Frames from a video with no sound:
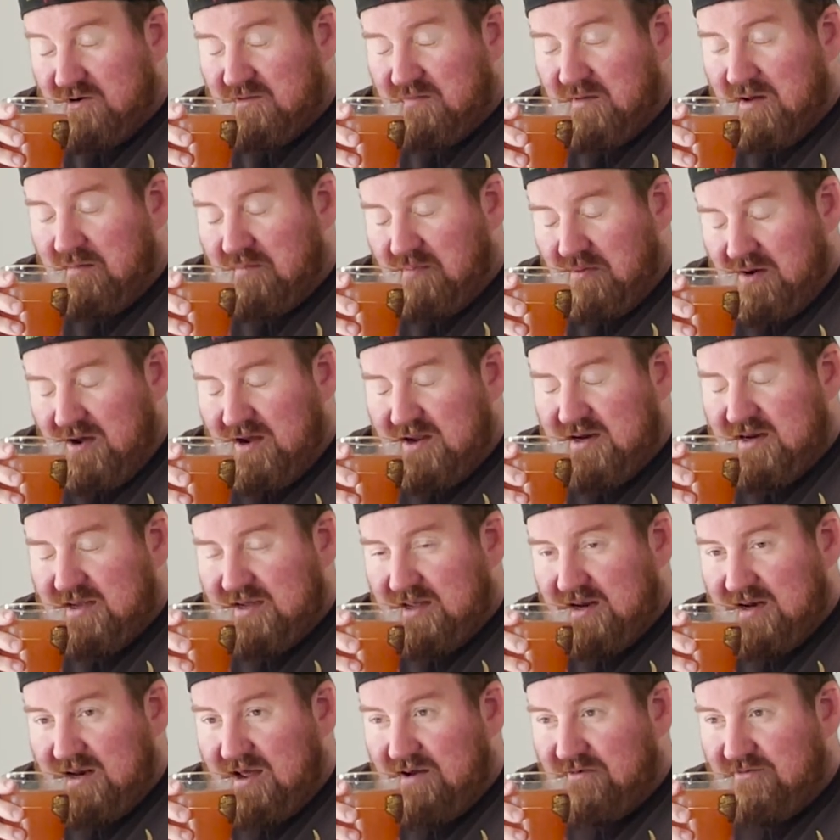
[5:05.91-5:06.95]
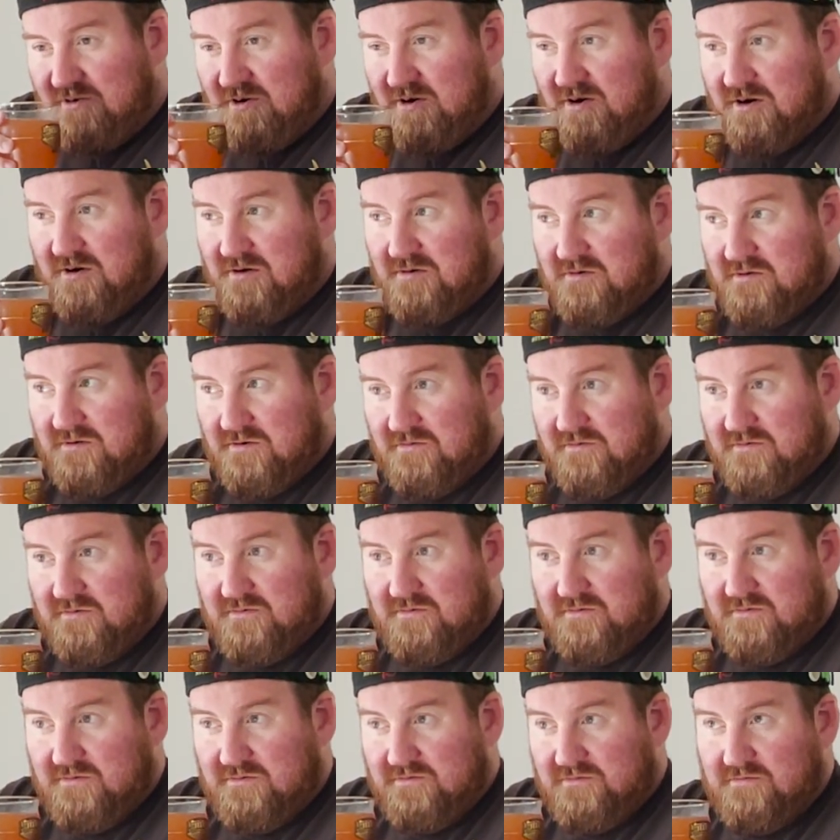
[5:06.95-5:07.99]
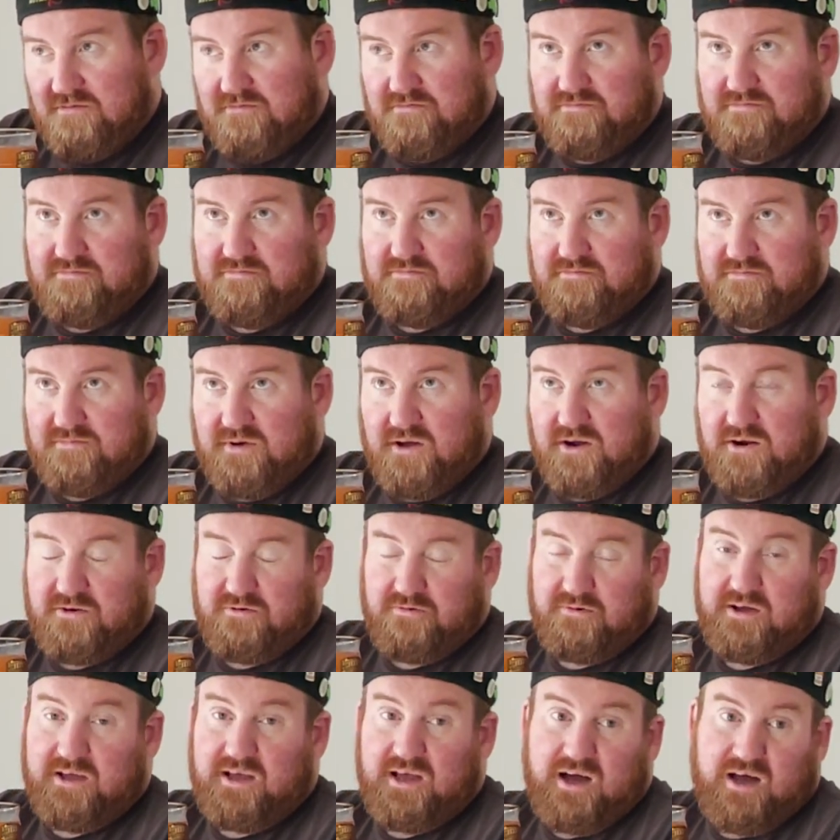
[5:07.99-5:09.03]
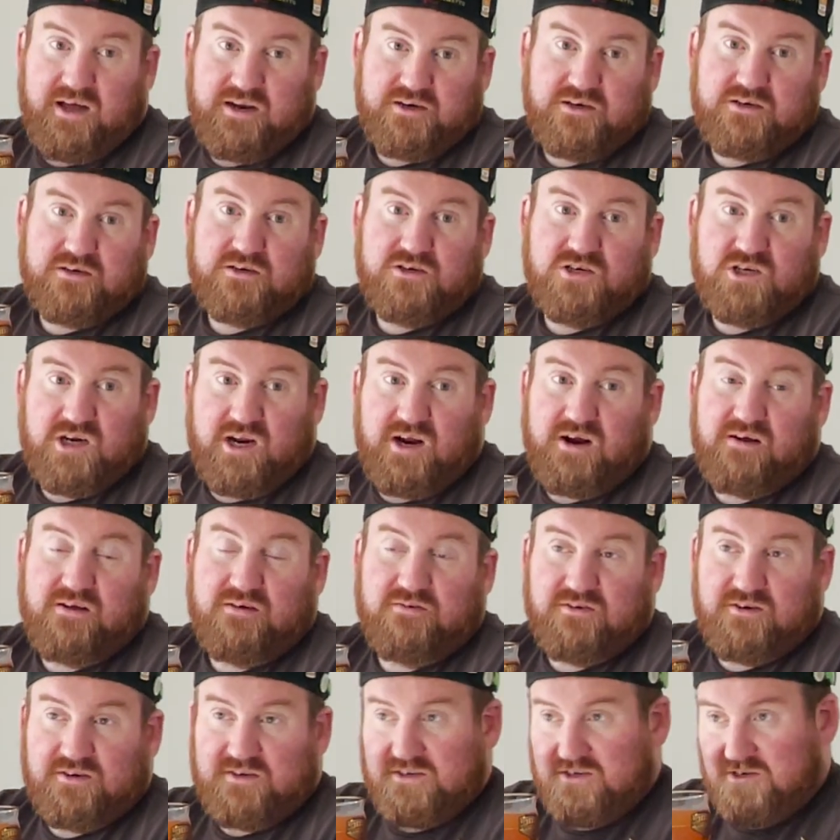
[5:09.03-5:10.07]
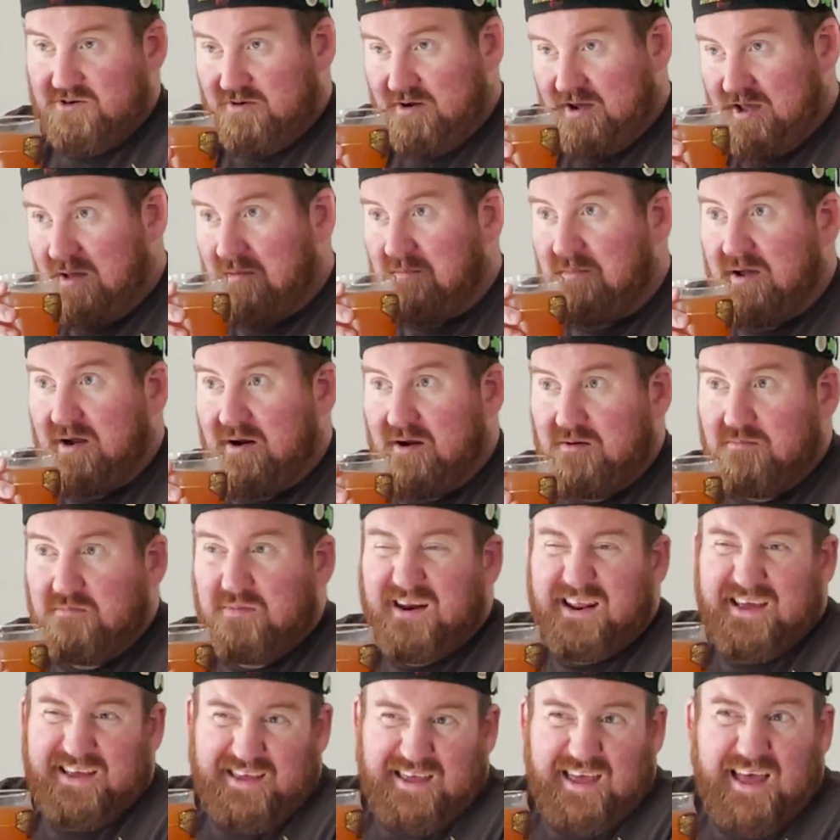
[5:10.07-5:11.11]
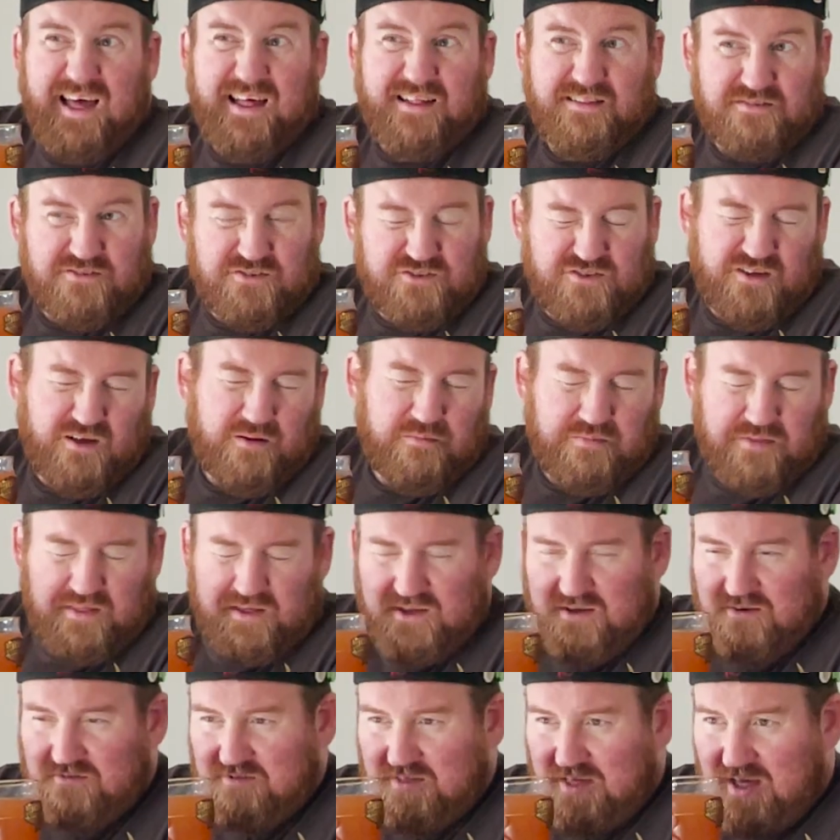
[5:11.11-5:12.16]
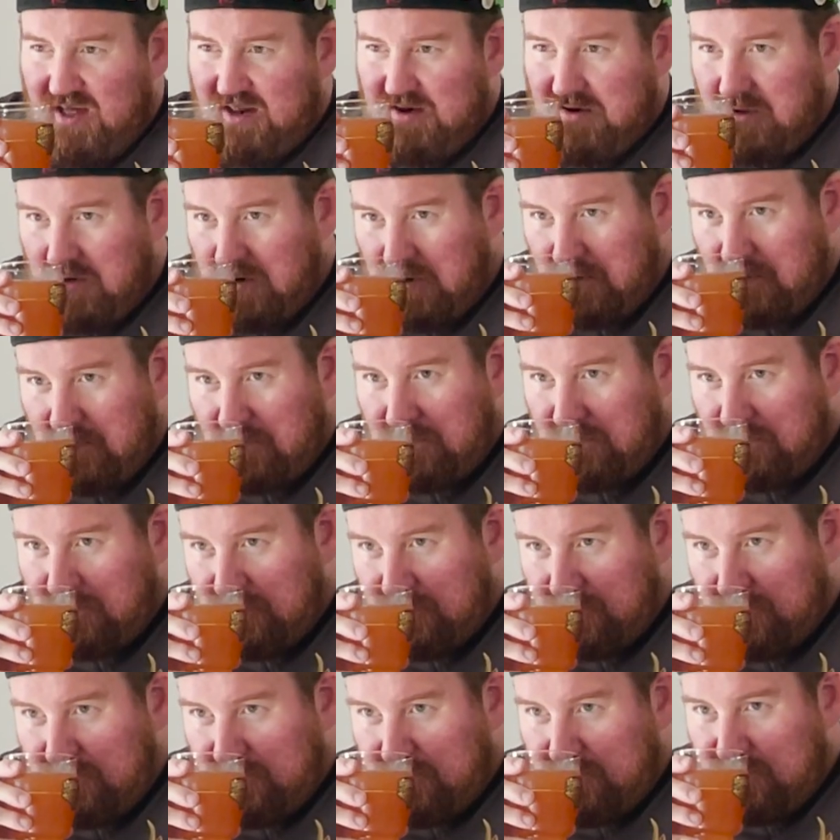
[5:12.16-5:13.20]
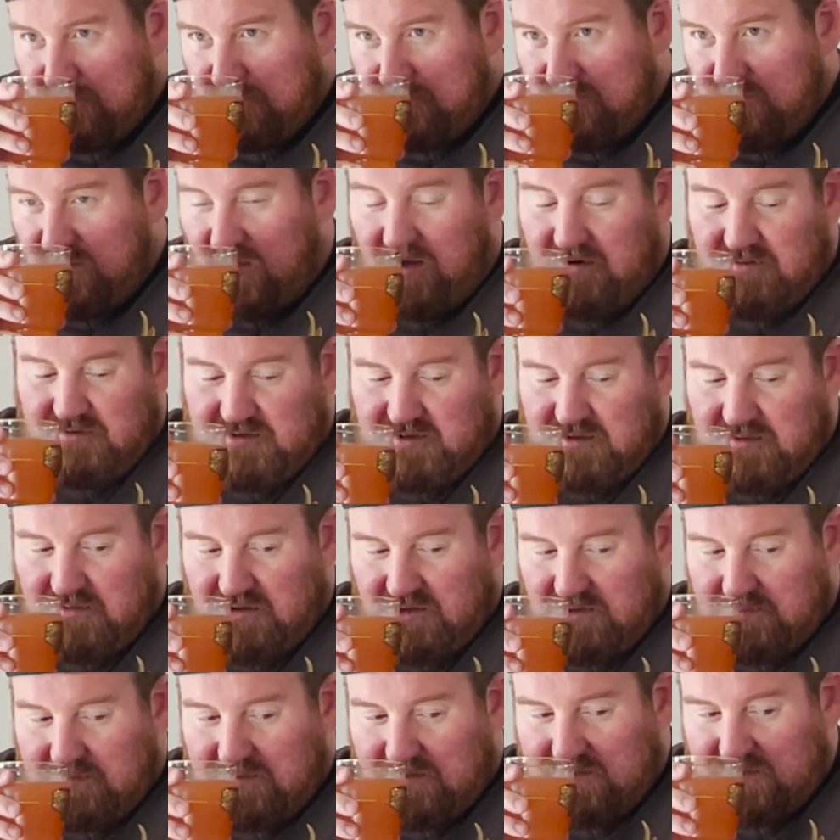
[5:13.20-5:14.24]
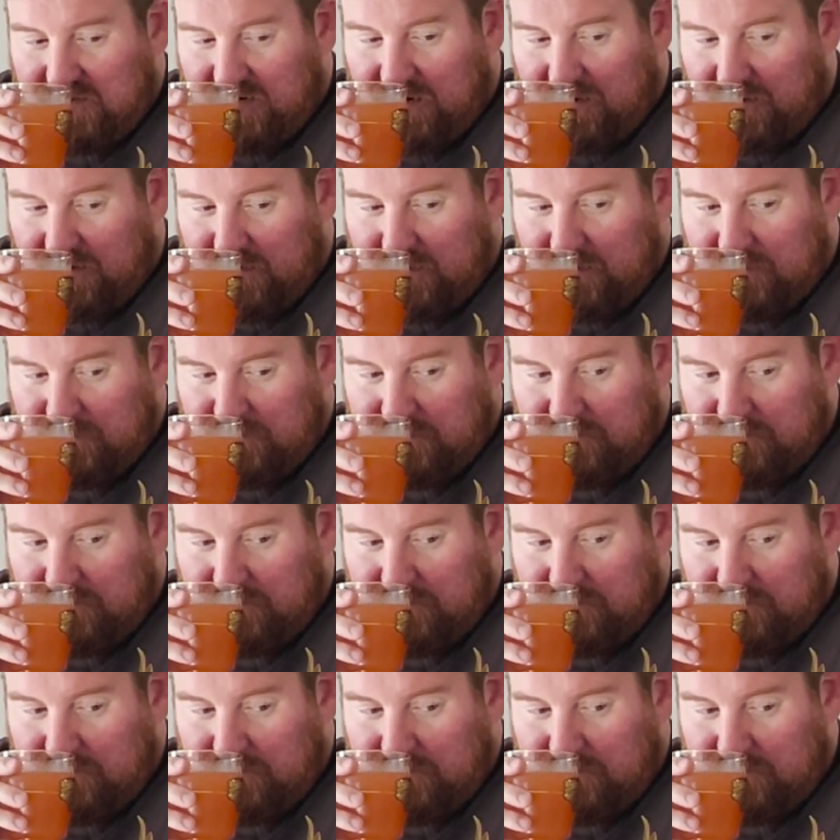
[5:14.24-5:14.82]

and my brain can never agree on cherry versus cranberry, but I get something of that note. So obviously it must be cherry.